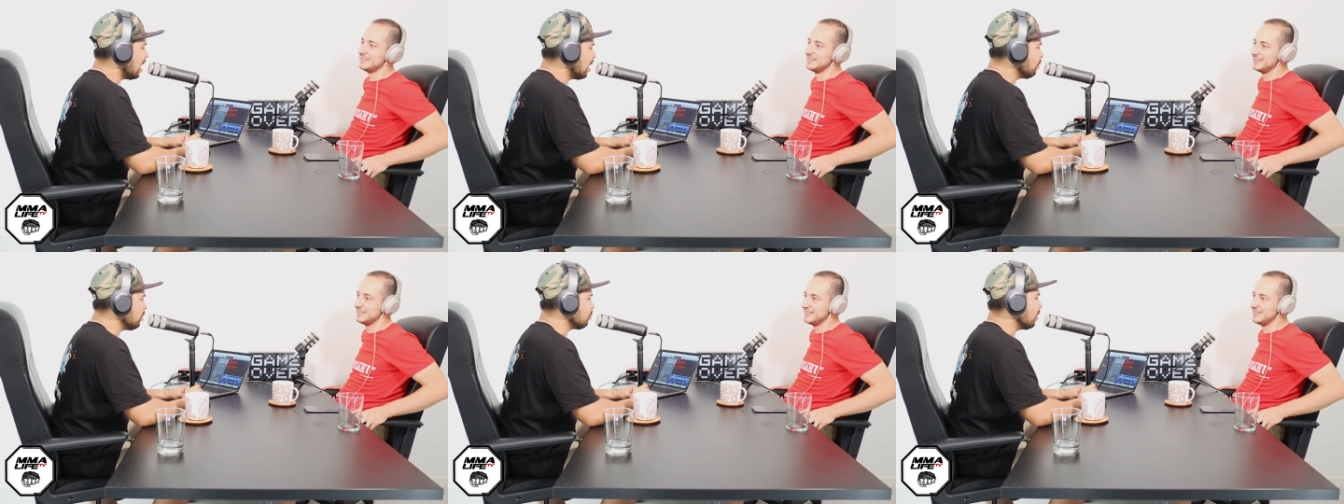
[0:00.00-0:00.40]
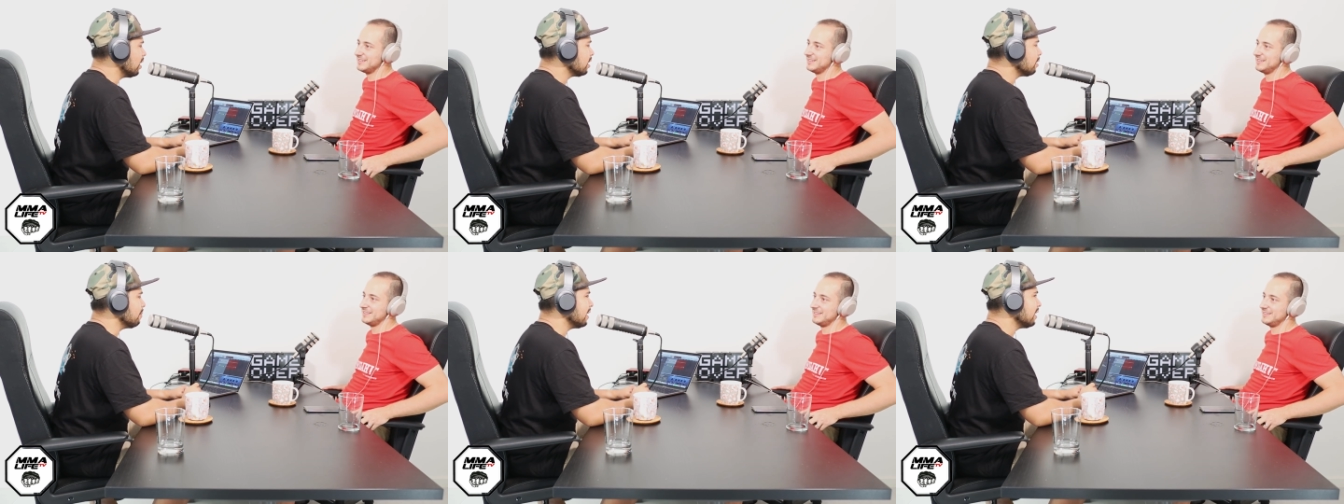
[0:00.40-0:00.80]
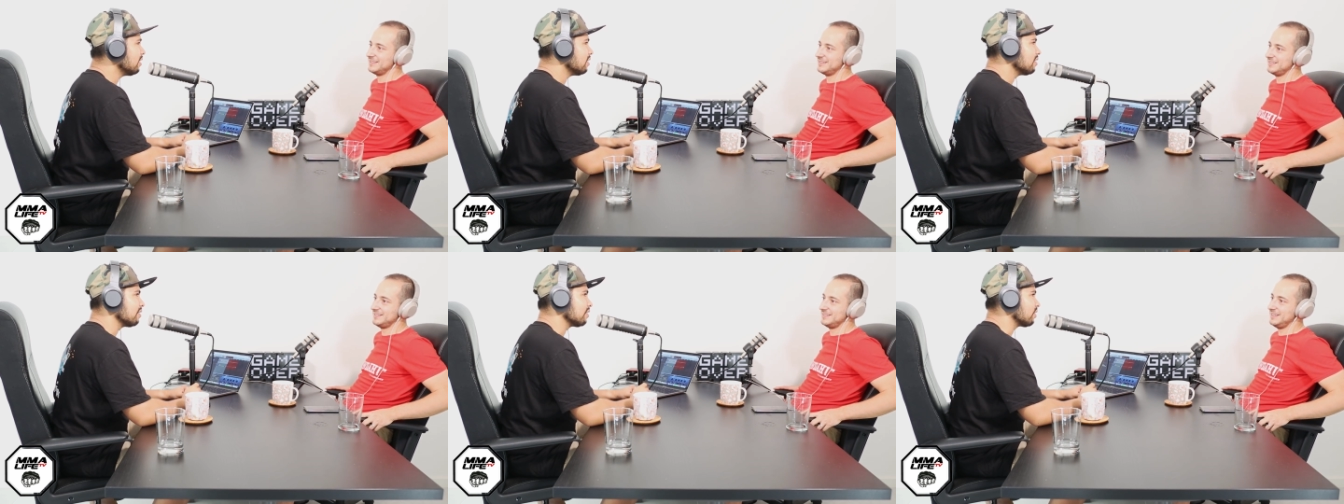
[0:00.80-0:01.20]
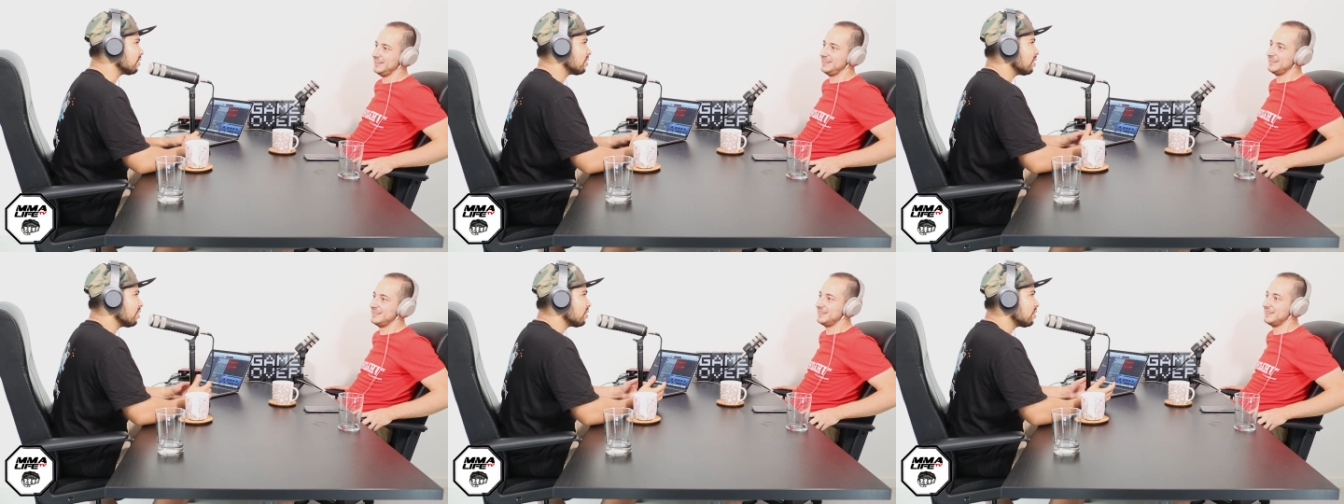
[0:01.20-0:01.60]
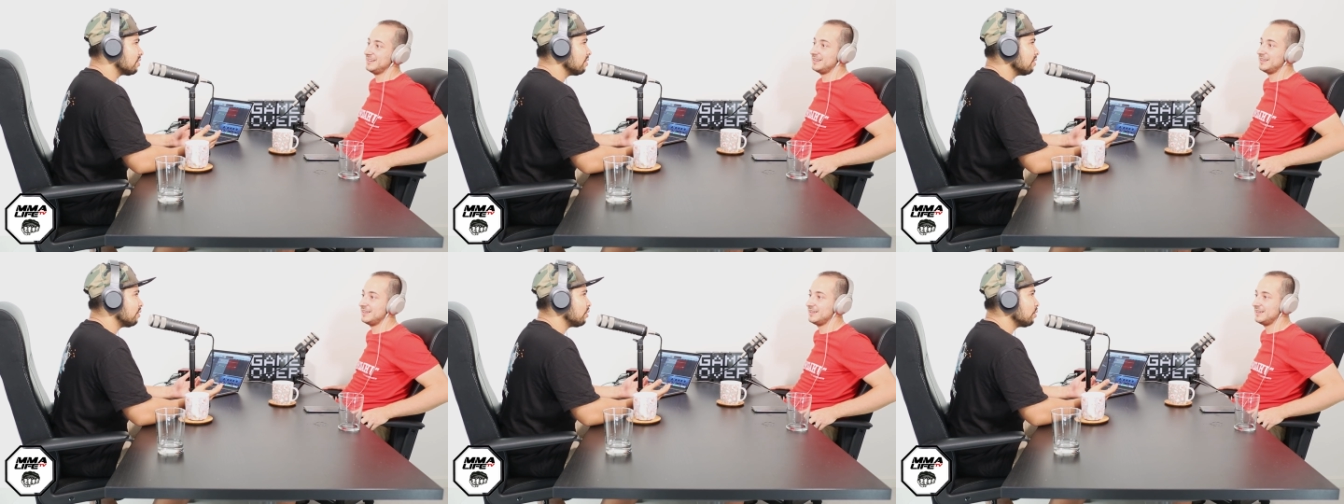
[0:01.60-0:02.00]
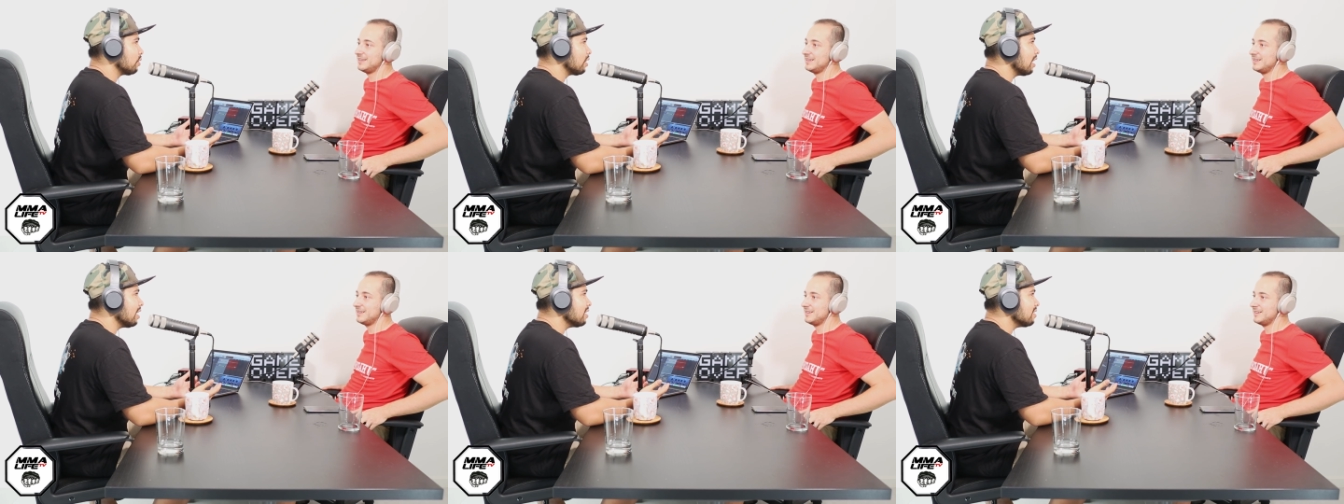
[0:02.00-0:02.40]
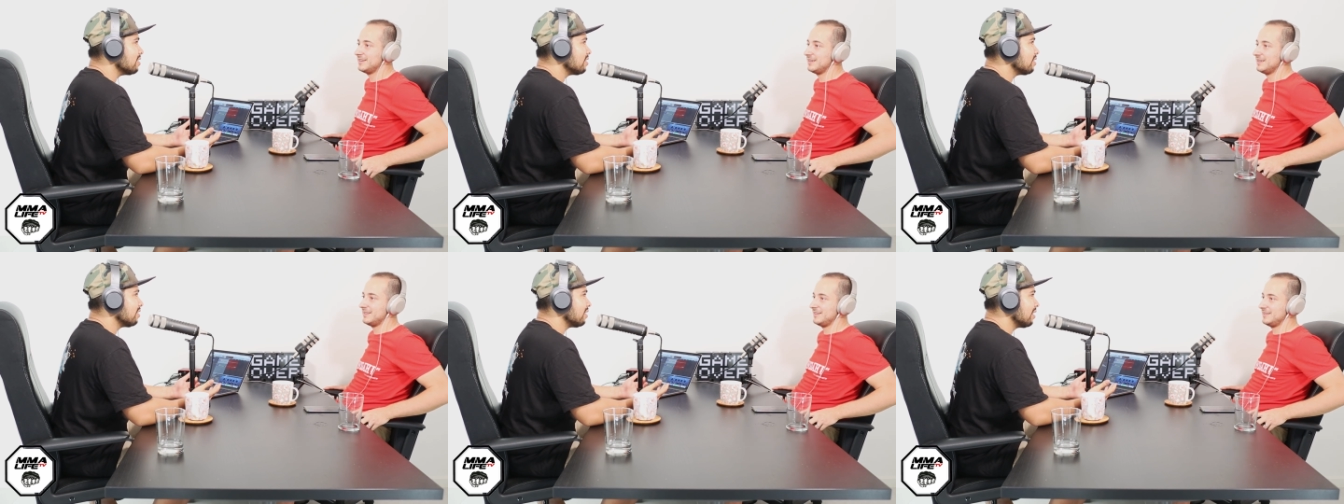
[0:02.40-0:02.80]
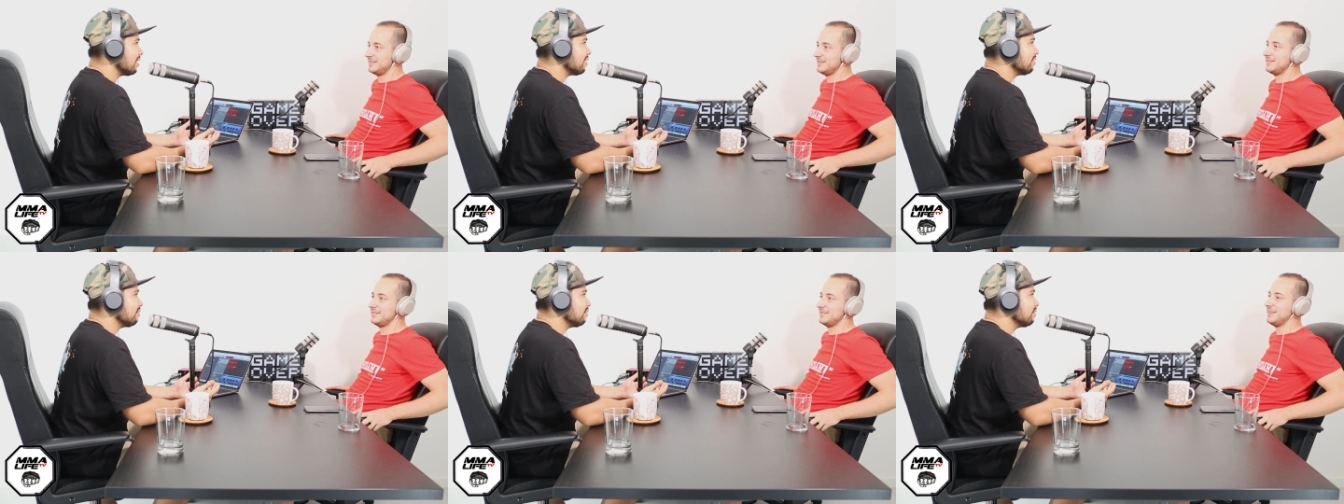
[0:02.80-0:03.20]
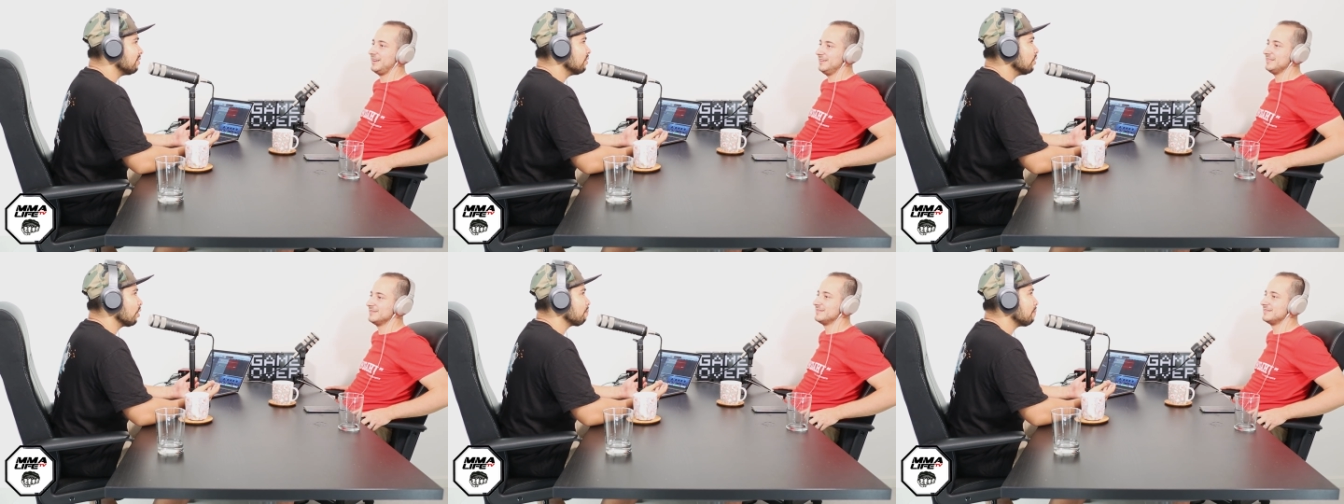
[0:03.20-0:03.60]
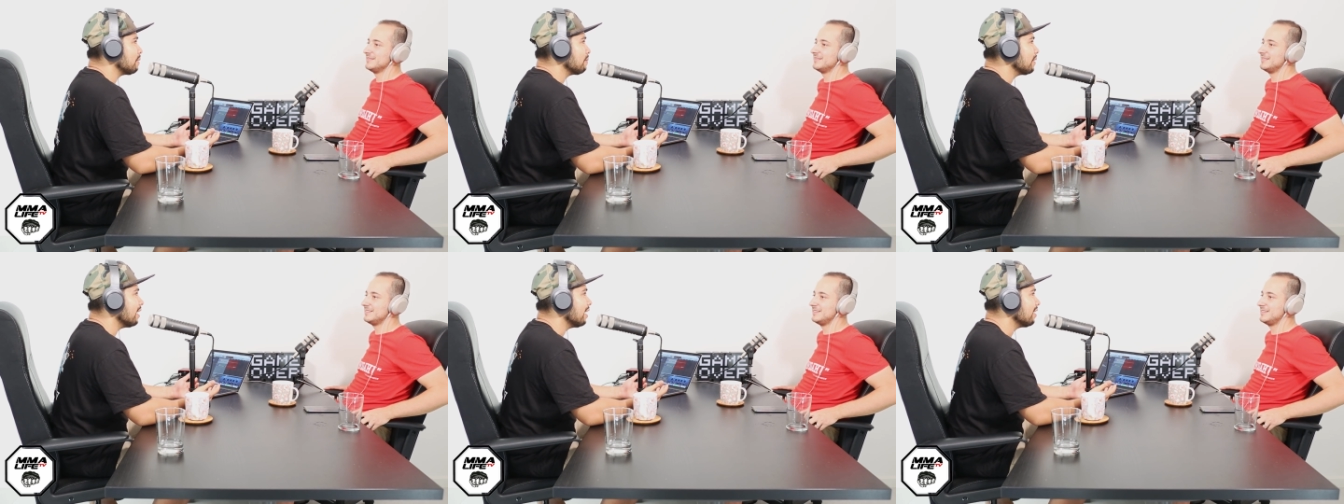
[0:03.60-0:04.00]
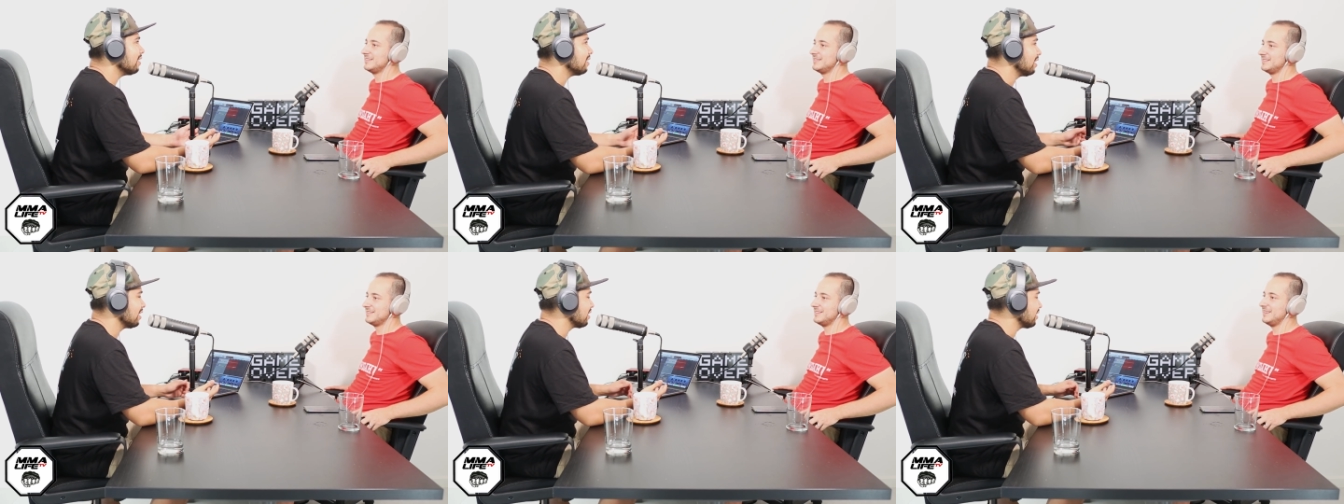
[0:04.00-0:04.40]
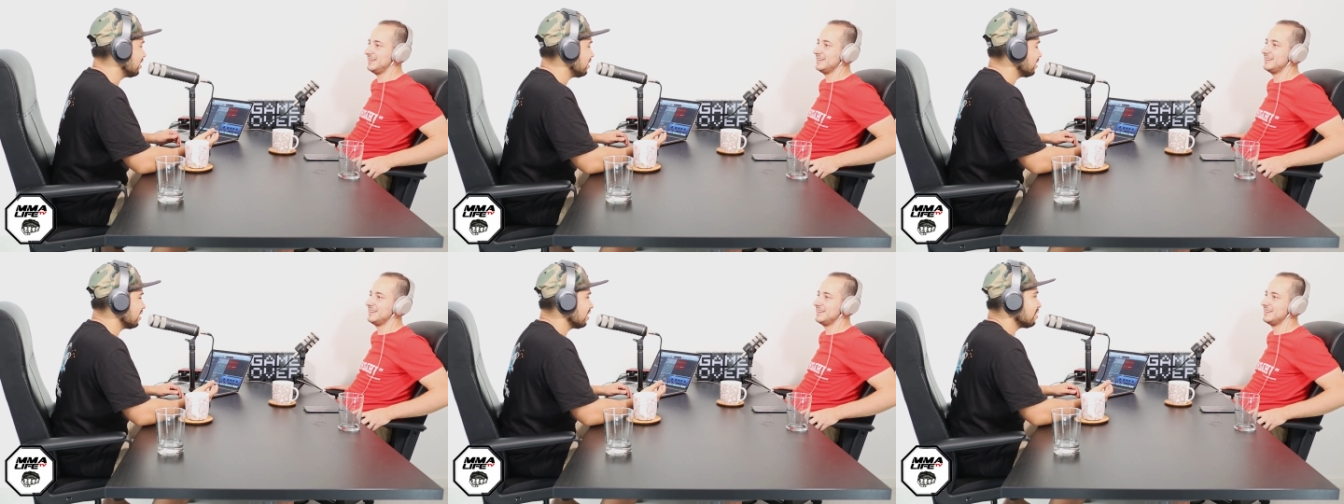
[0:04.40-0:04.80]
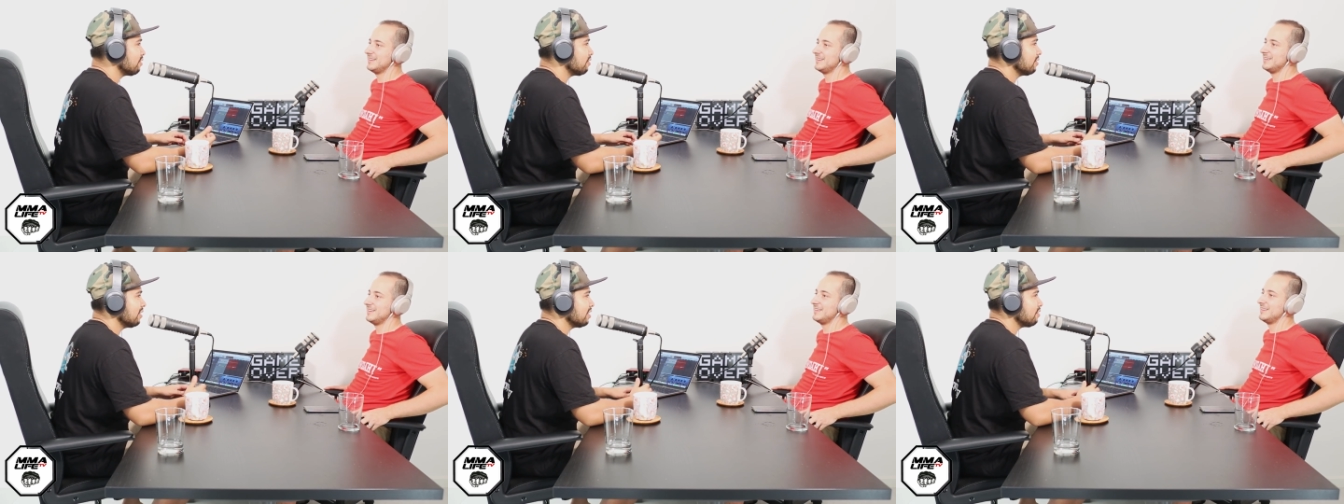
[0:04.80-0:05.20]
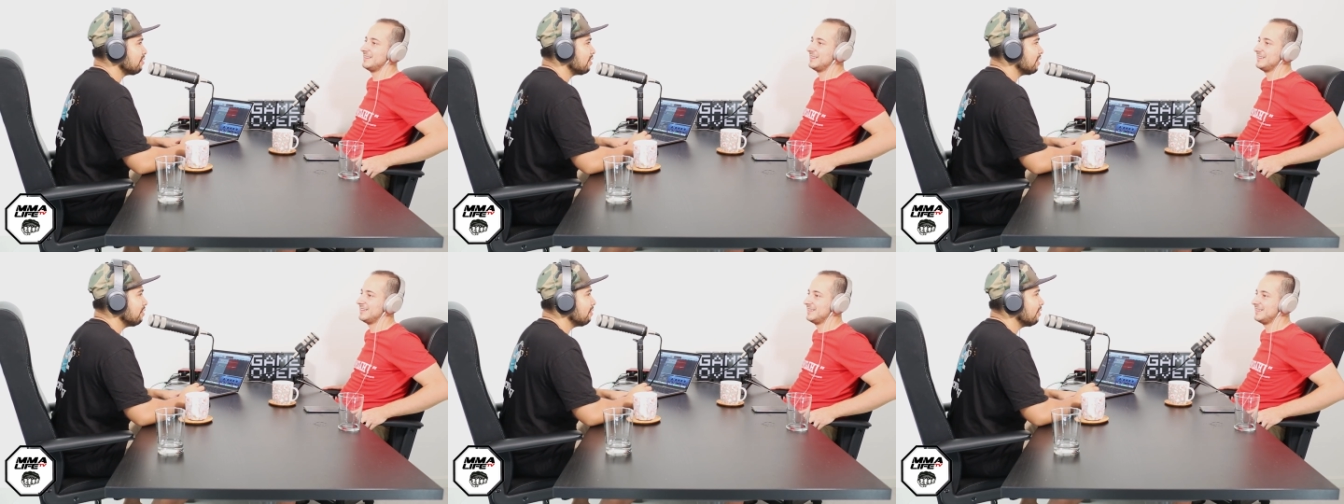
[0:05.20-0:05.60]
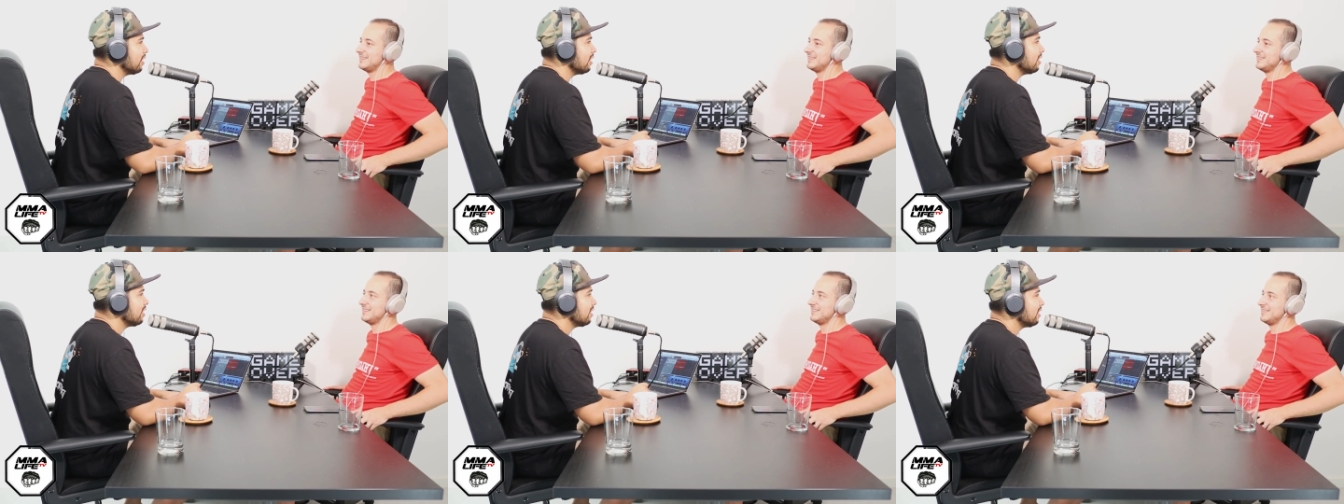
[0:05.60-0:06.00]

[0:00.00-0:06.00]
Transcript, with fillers: I want Wilder, man, because yeah. those two guys that knock people out. Like, I think that's that's a fun fight.